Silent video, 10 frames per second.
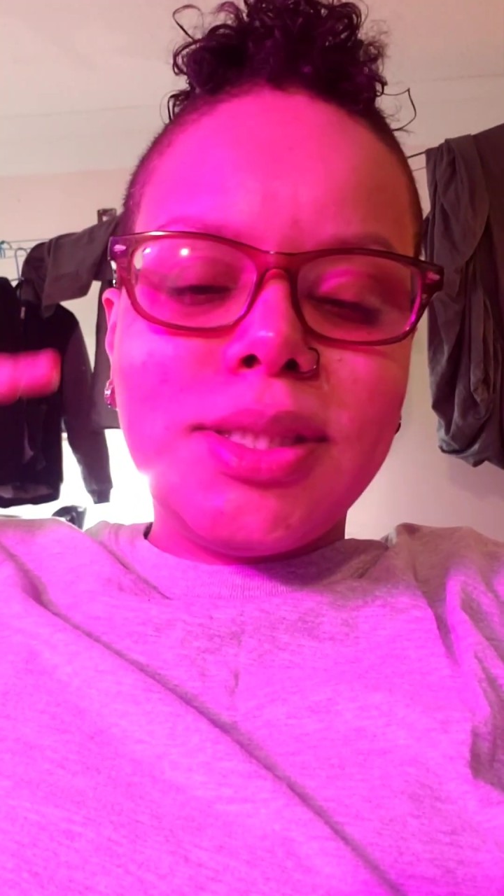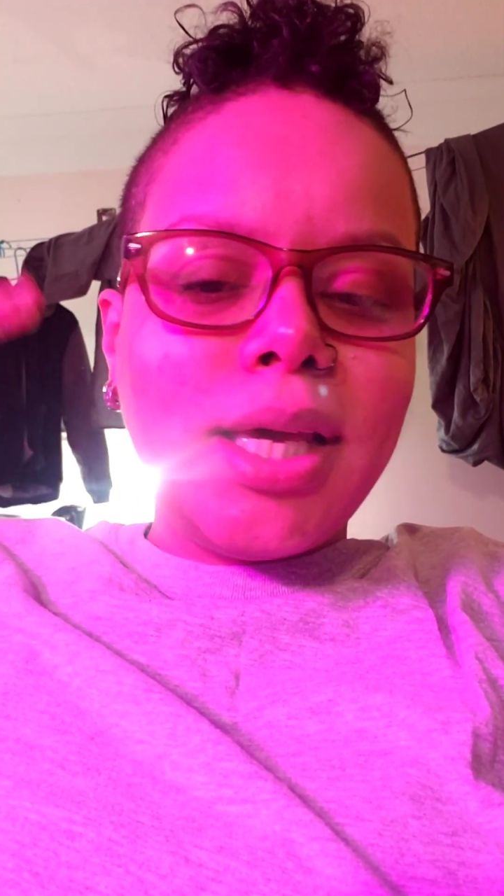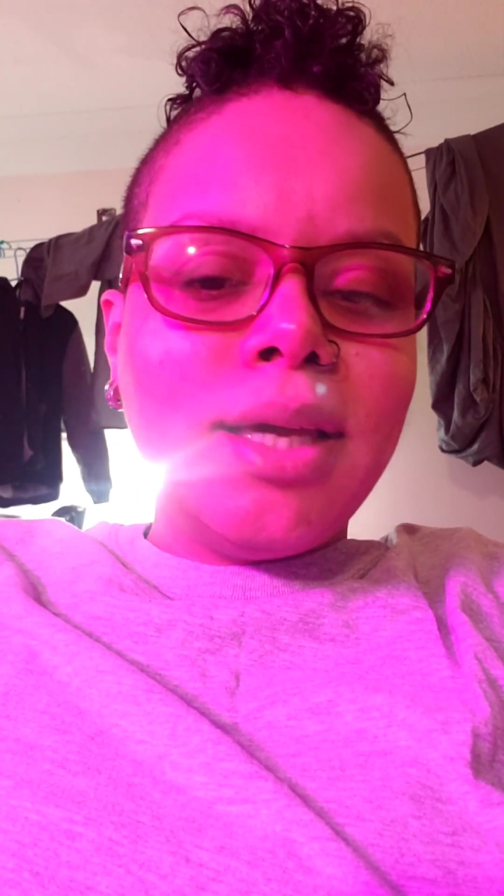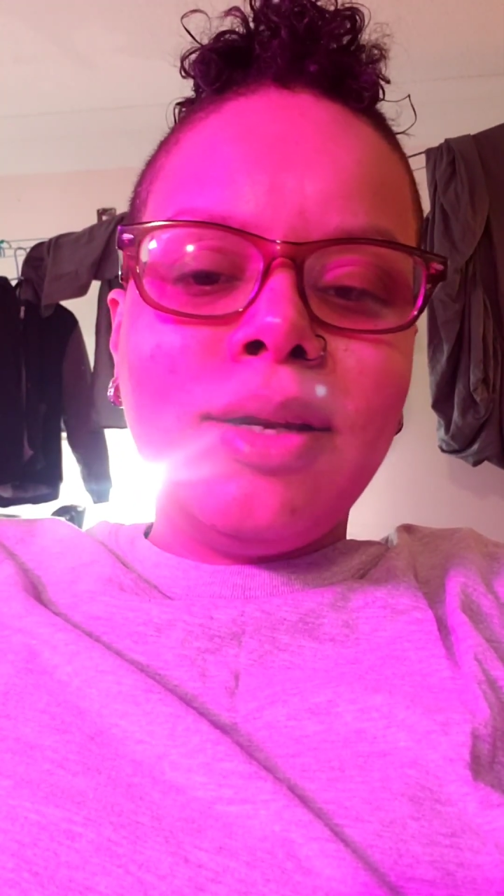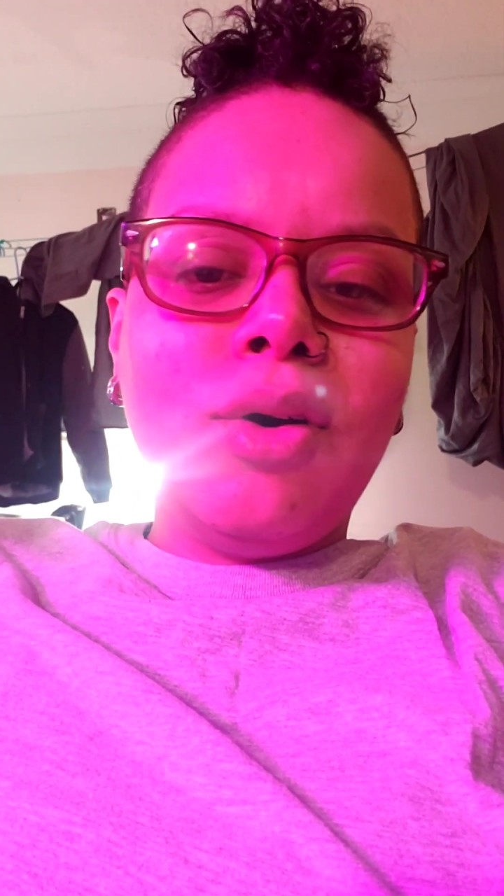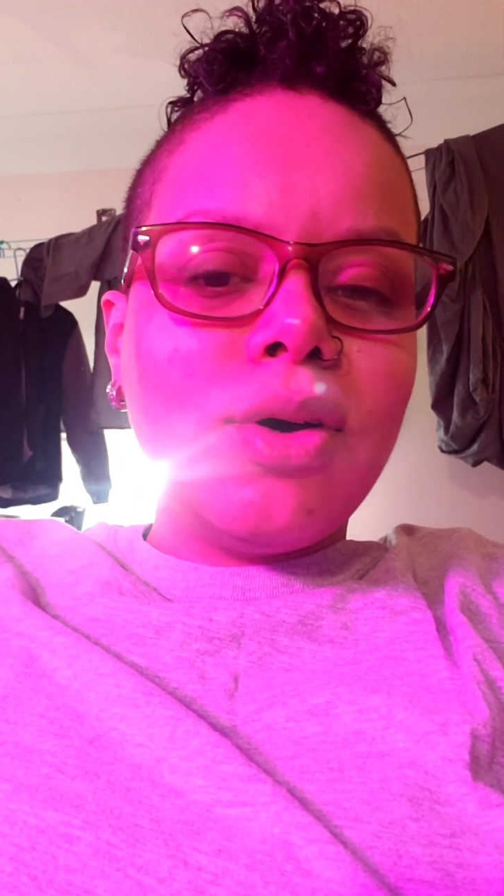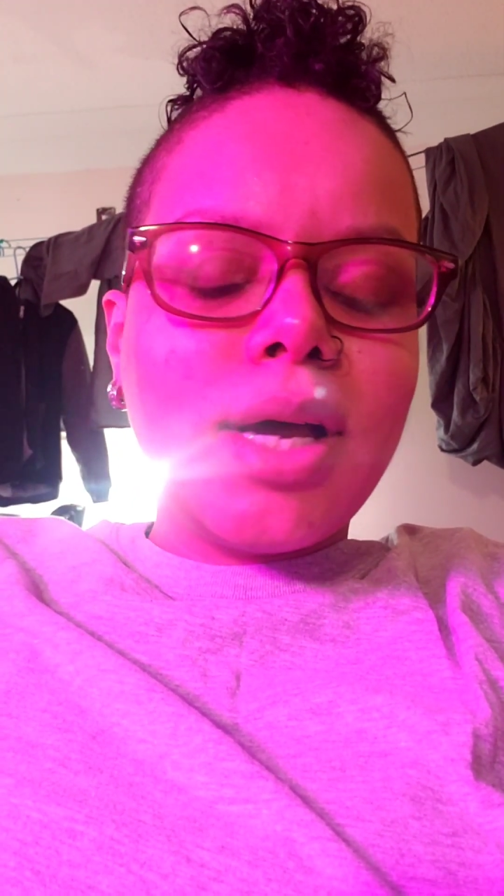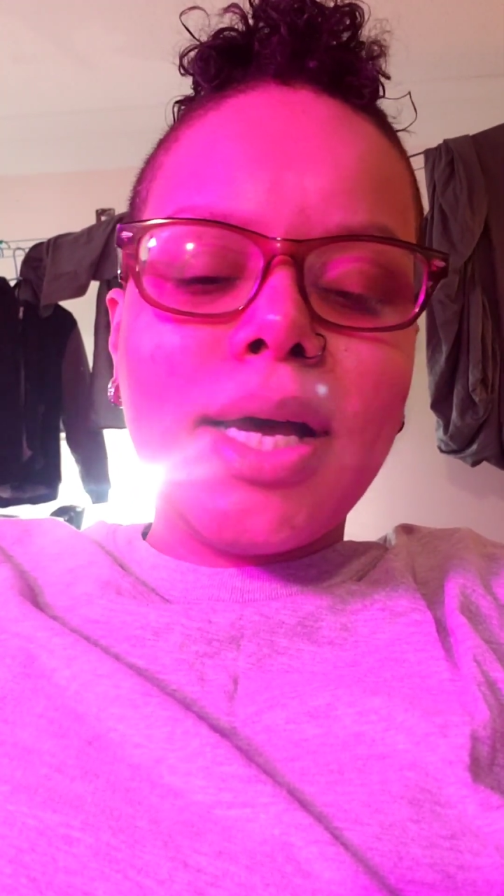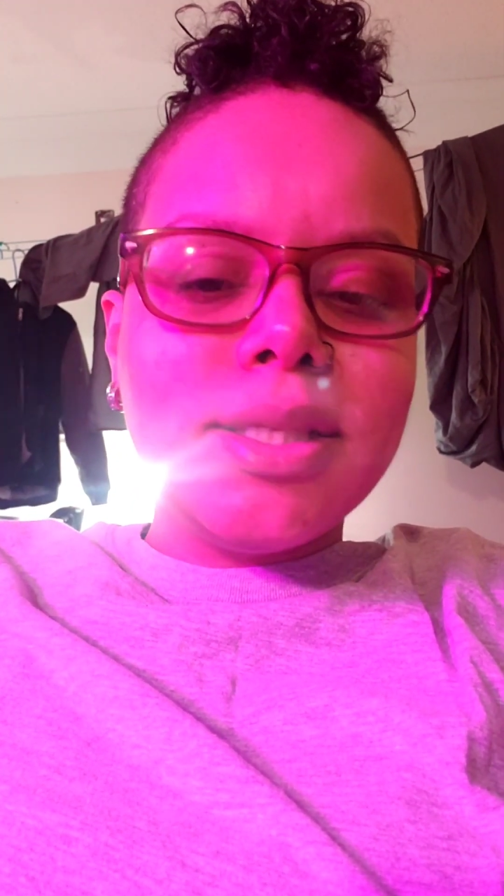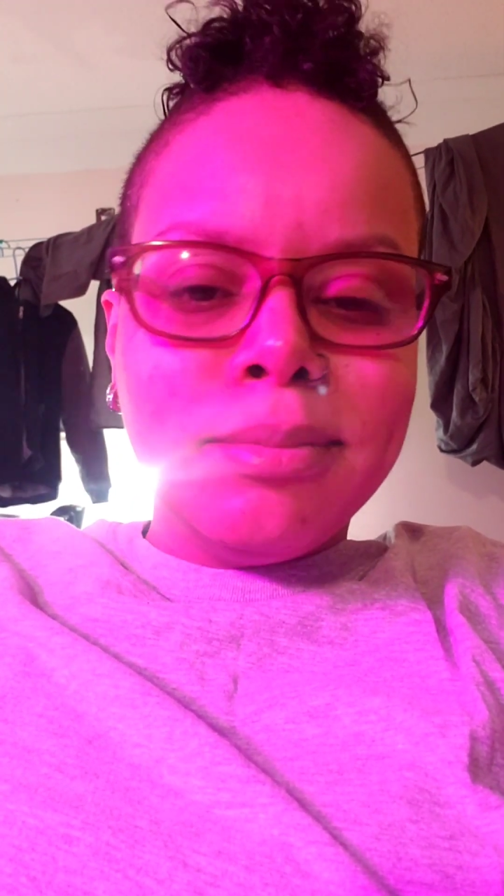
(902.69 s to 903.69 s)
saying all
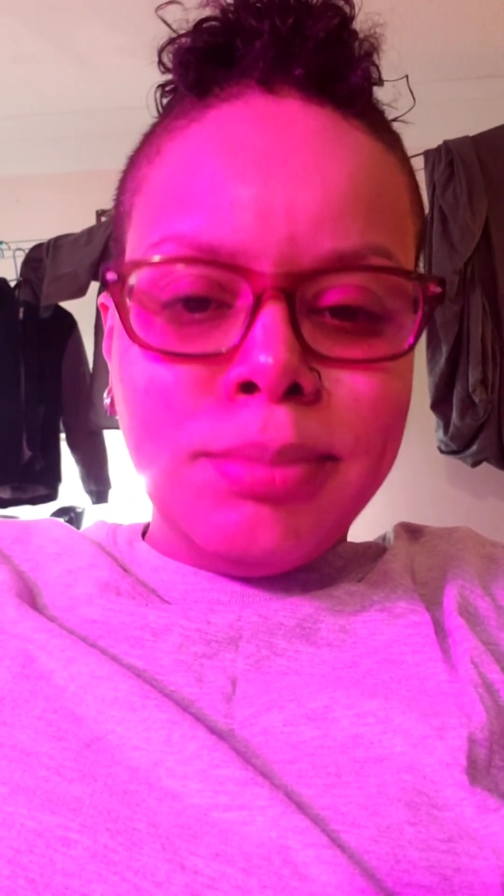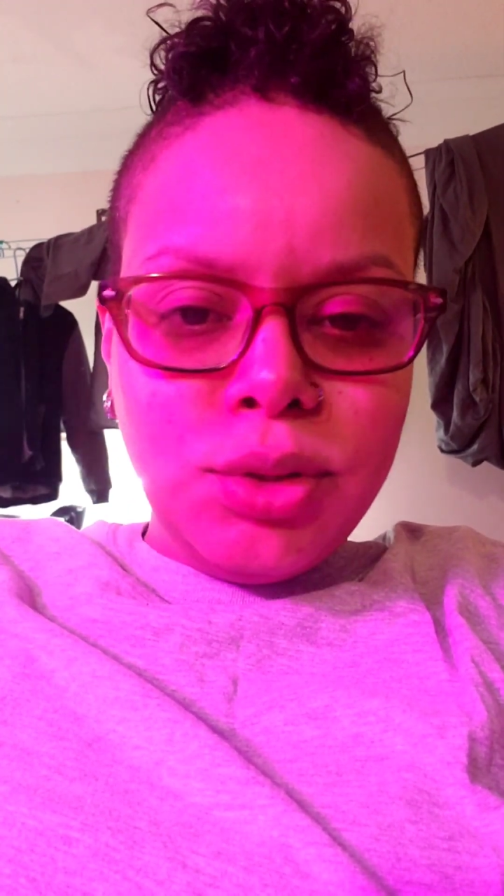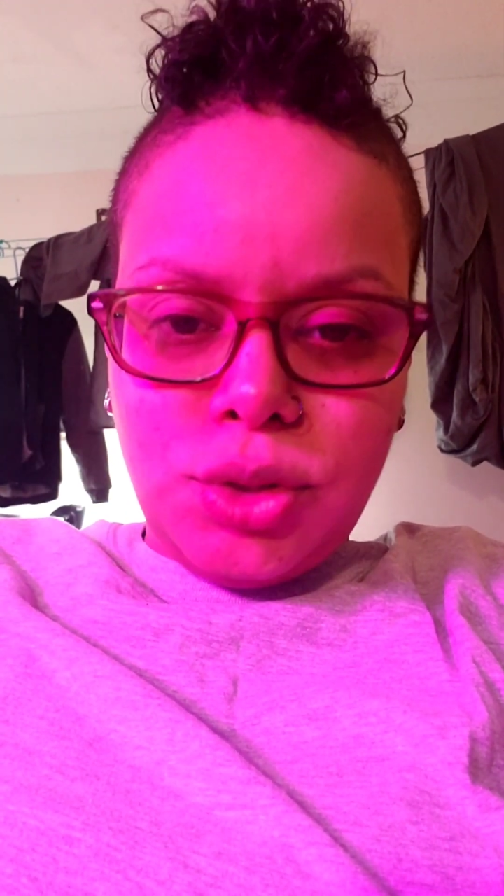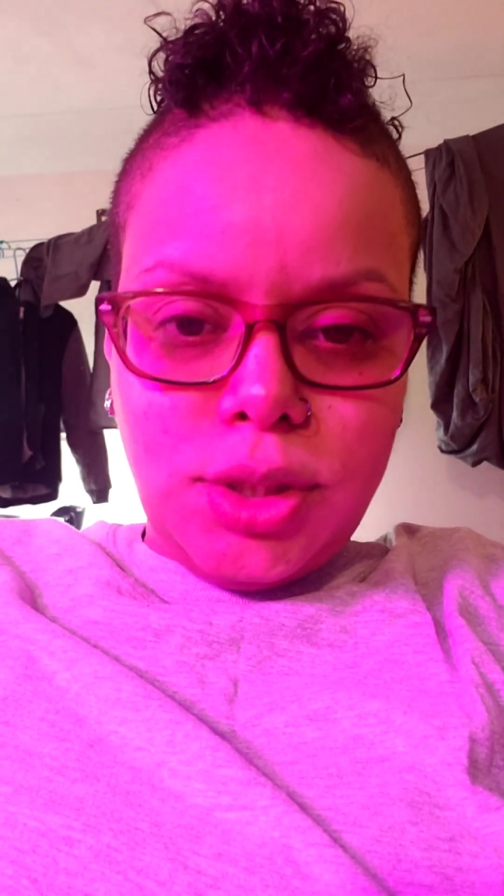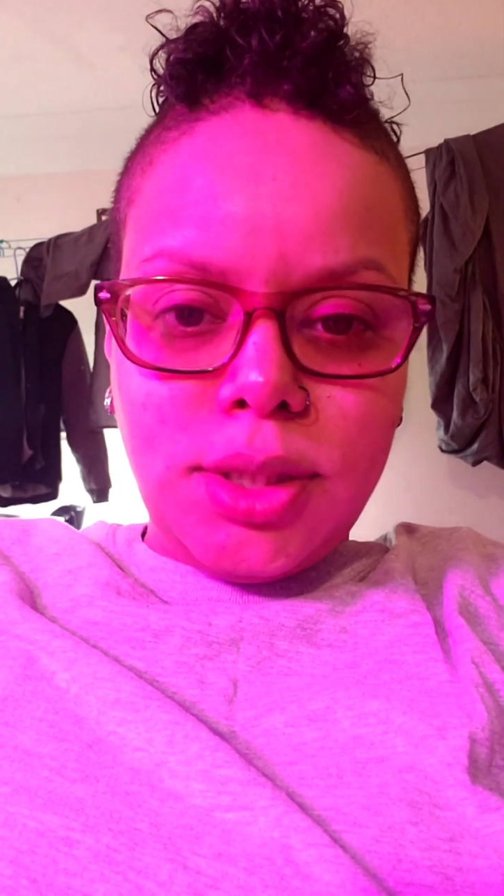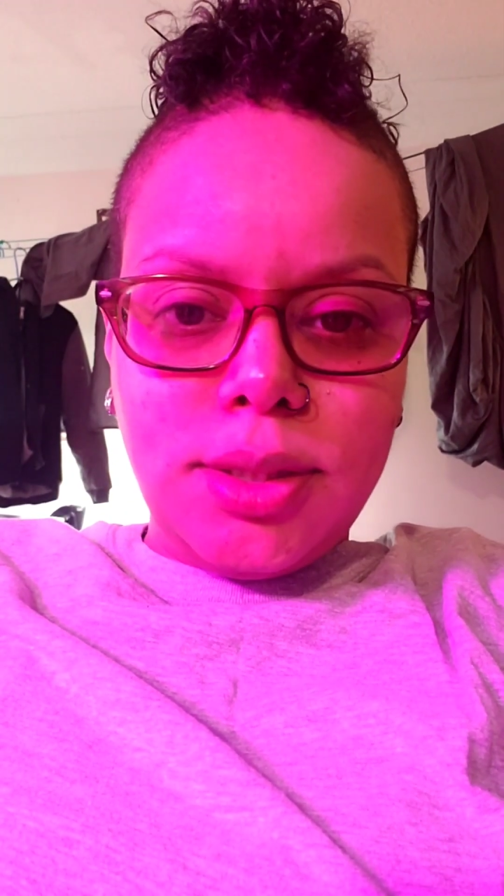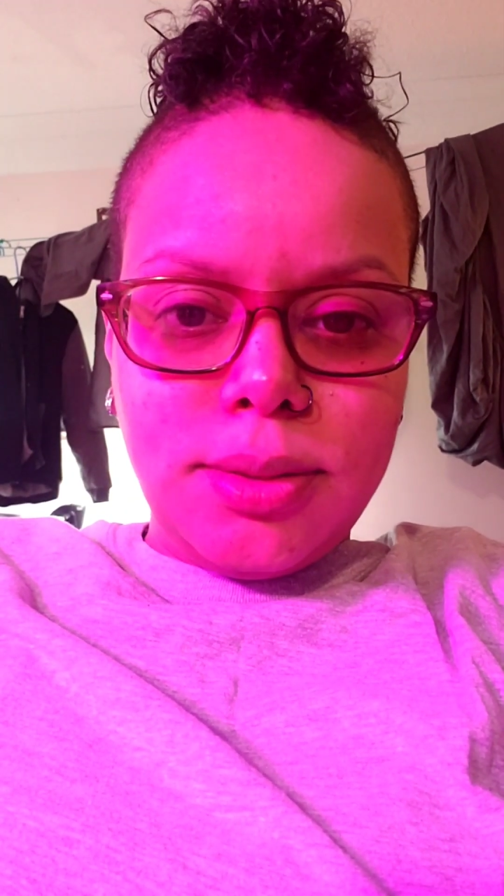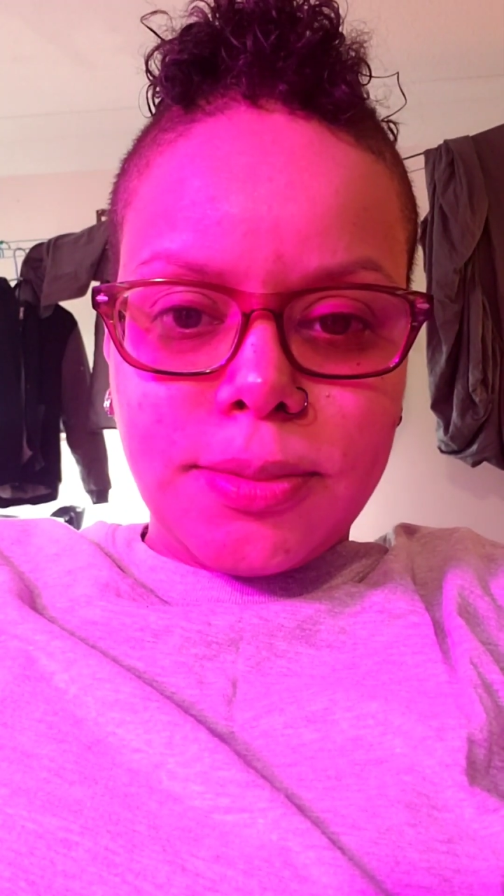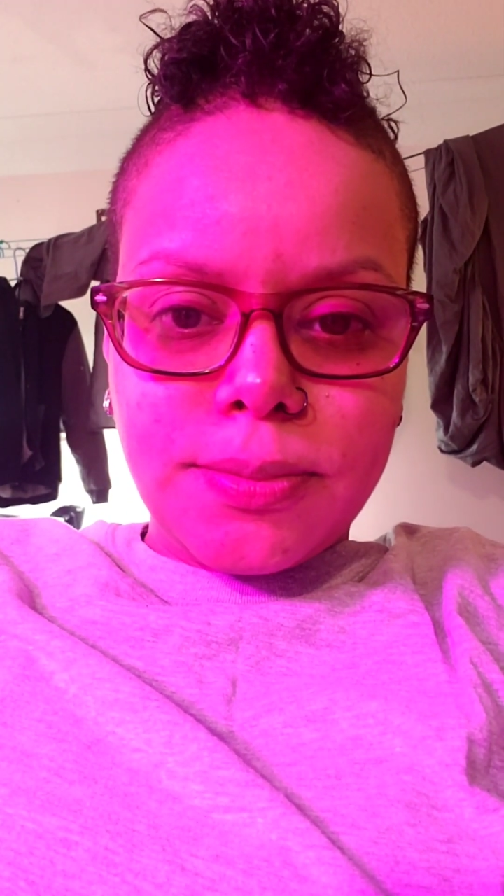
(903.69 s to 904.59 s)
kinds of bullshit.